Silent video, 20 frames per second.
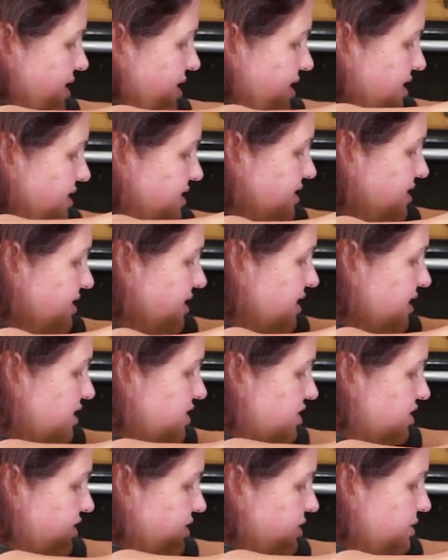I'm just going to
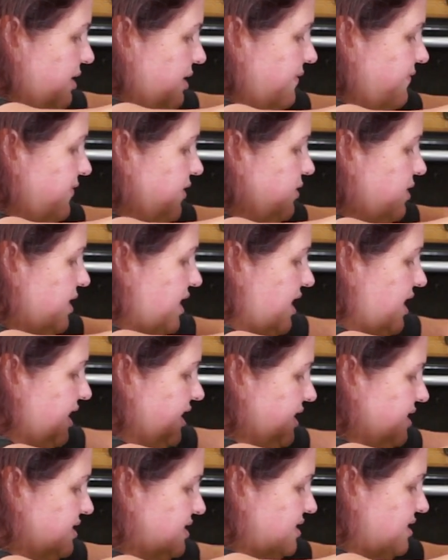do a few
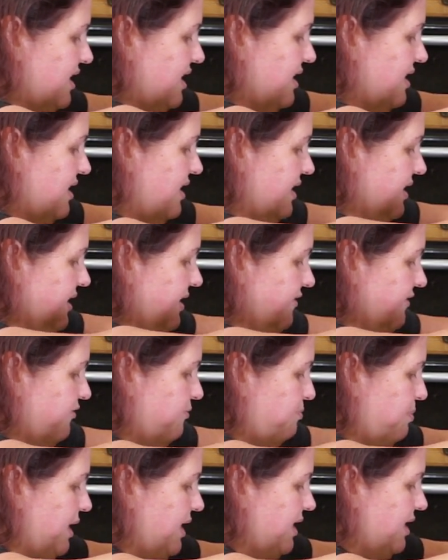things of
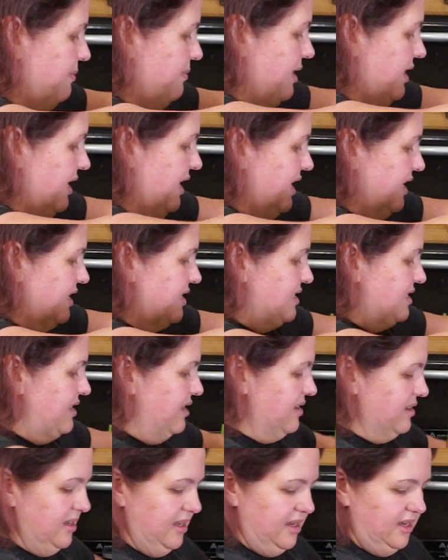pink Himalayan
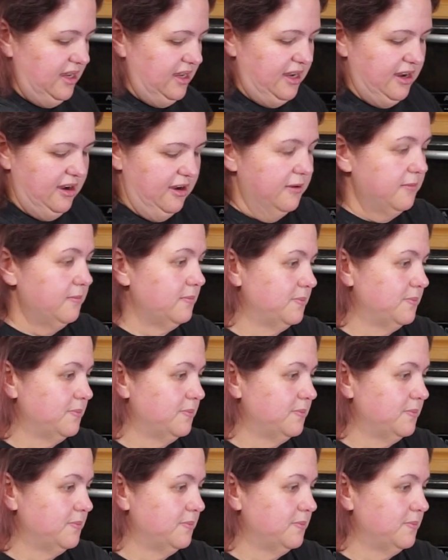salt in here.